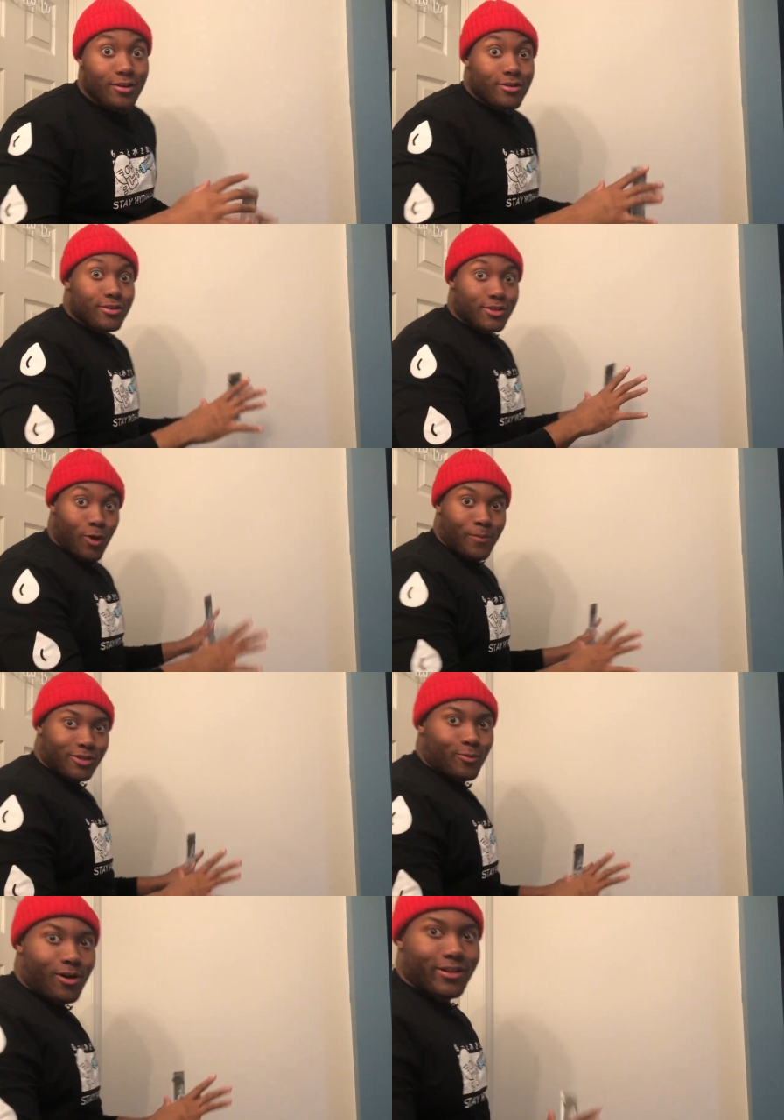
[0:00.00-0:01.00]
so much
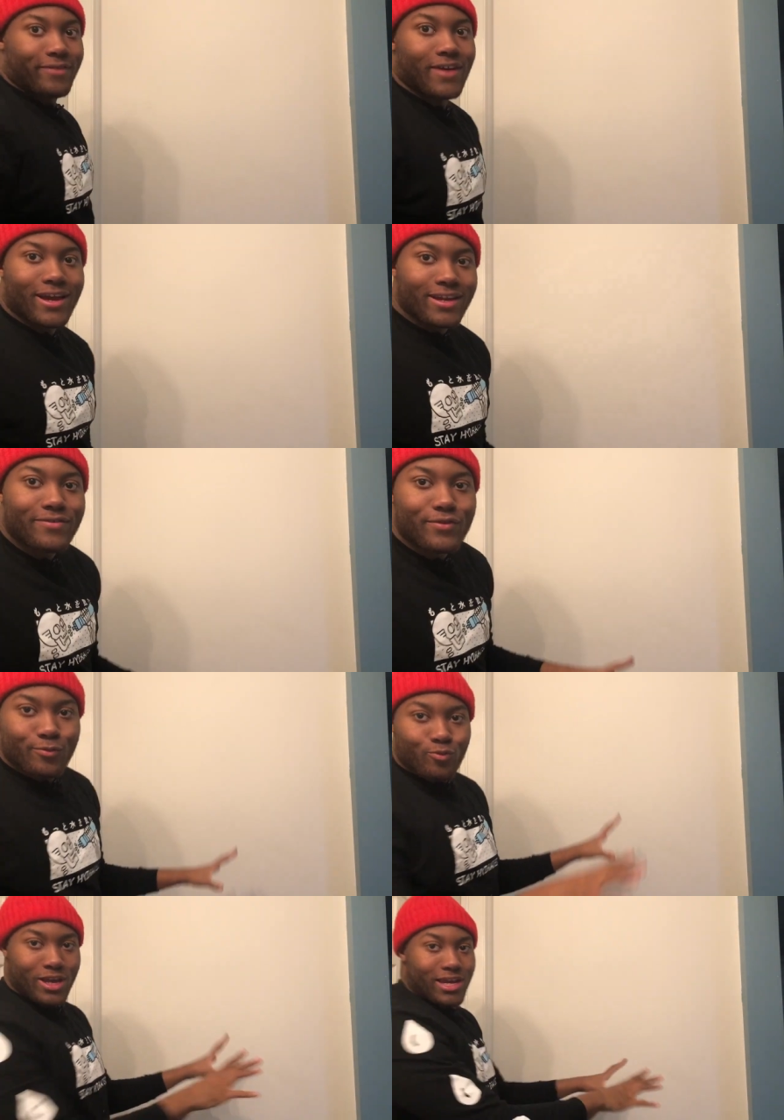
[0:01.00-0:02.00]
wall left. I didn't
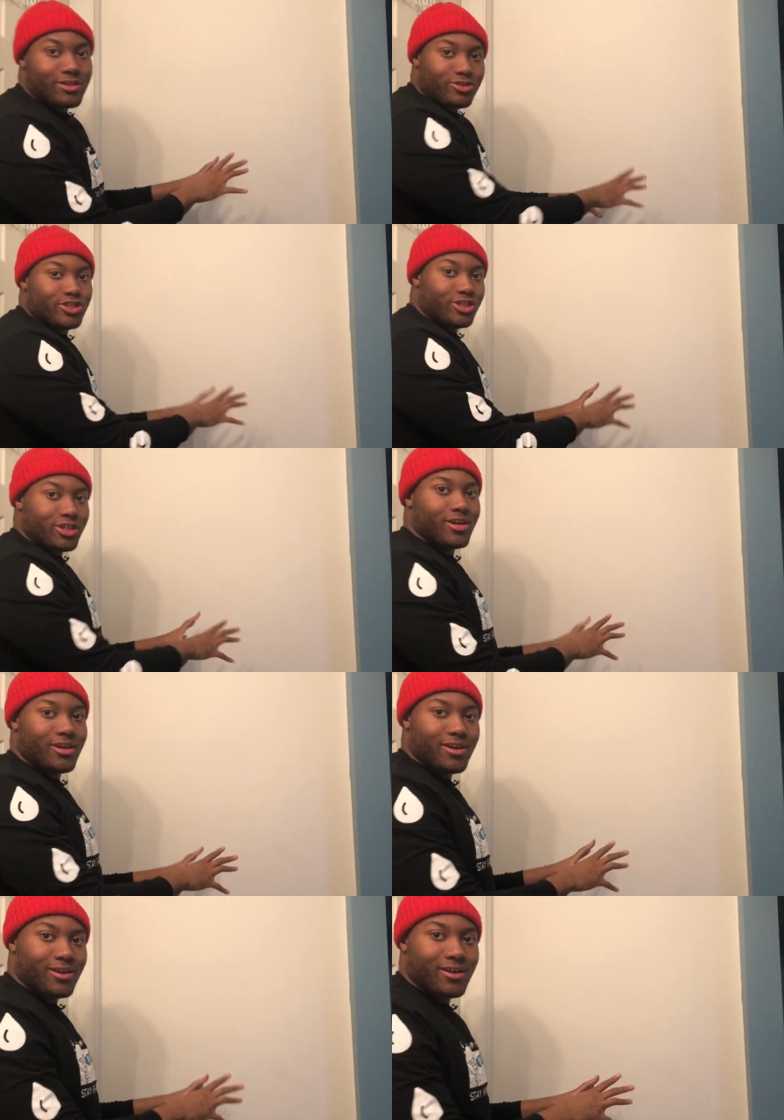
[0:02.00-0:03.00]
even reach
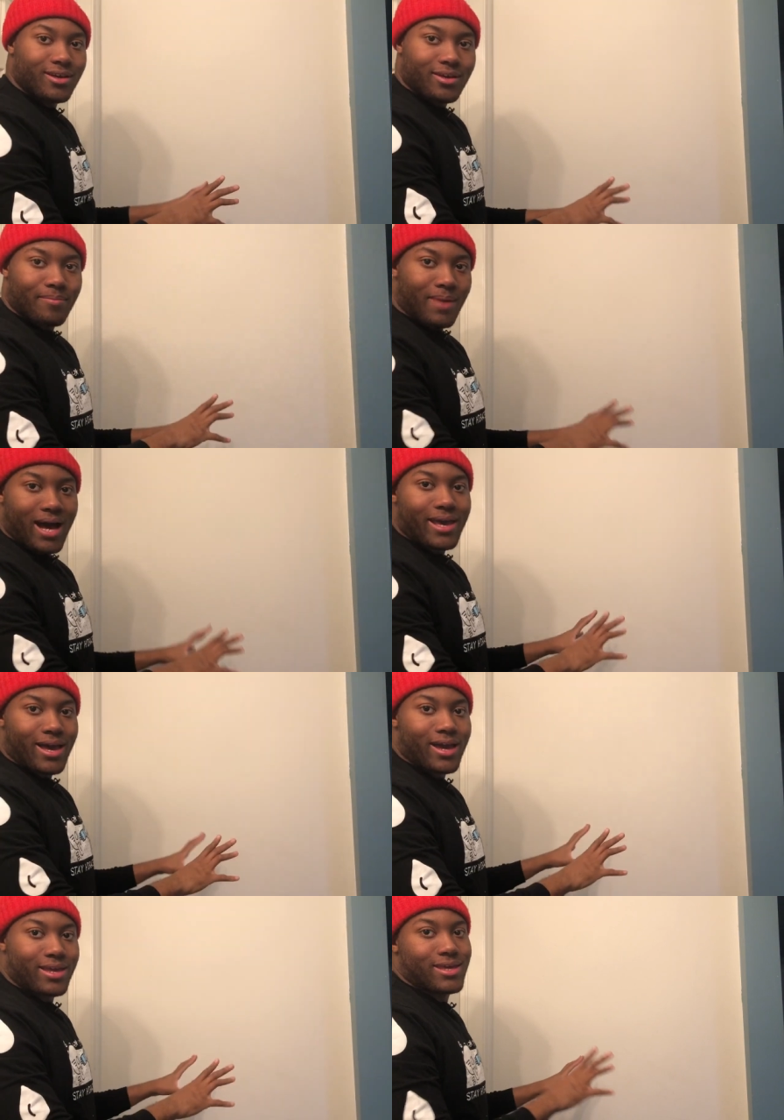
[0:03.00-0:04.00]
my
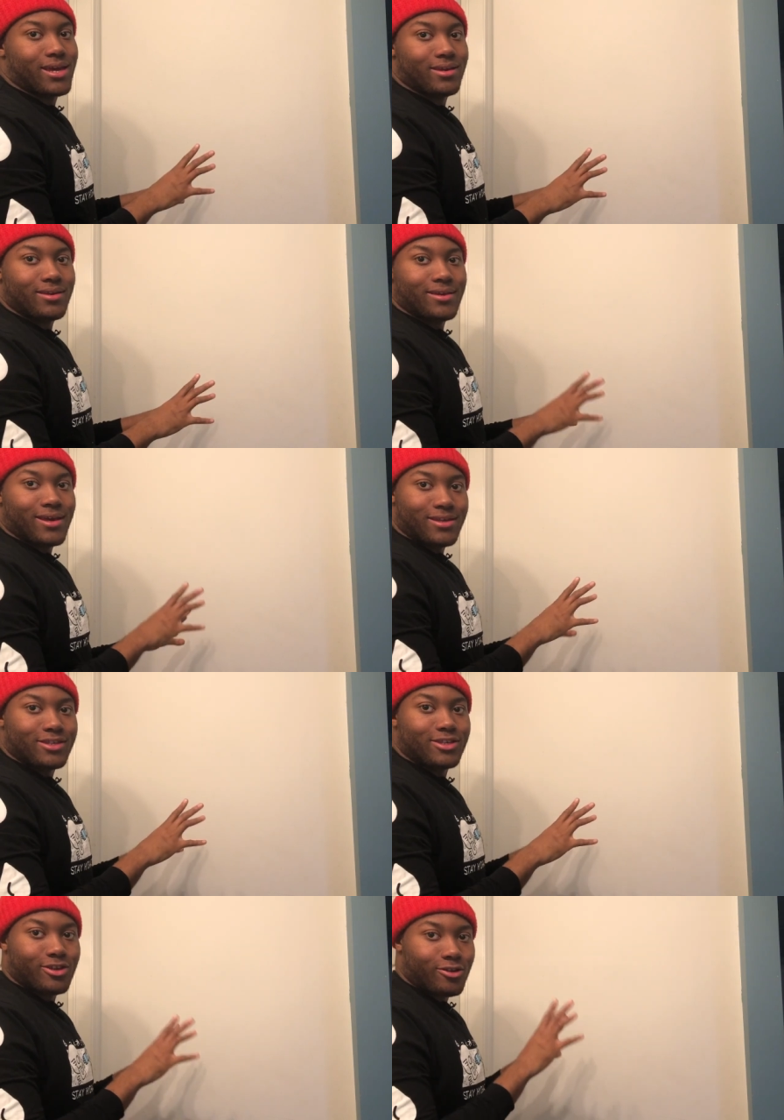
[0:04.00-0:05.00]
height yet. It's
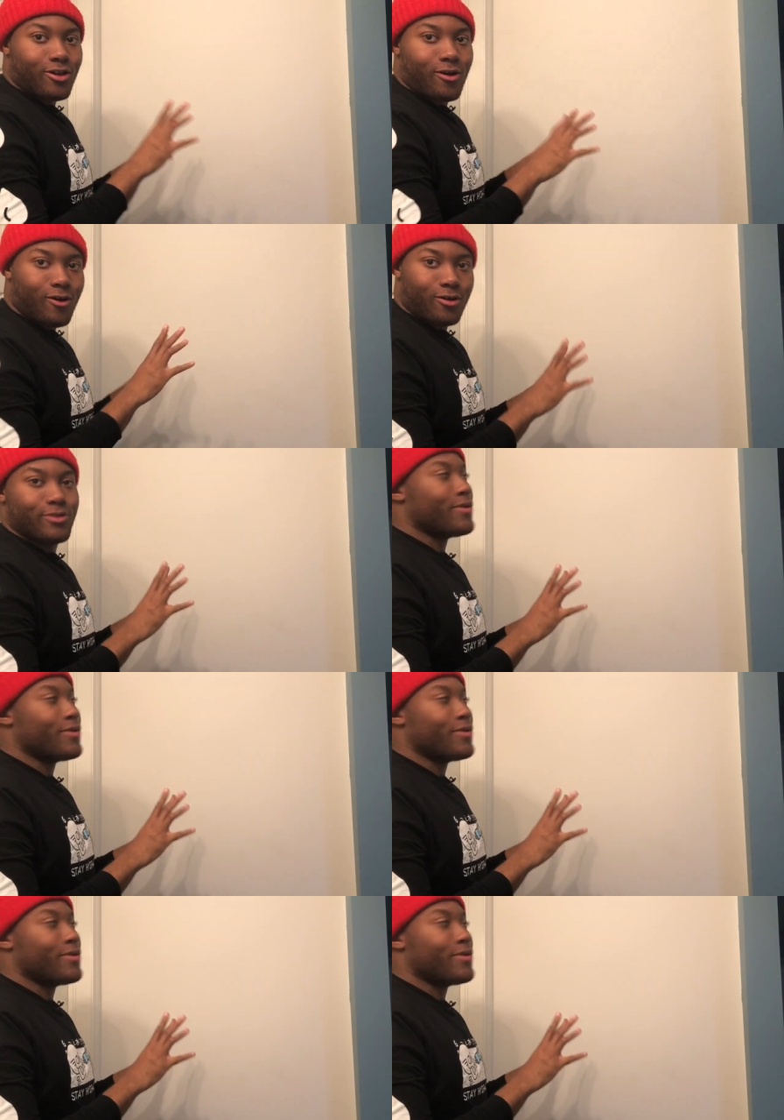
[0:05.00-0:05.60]
still all the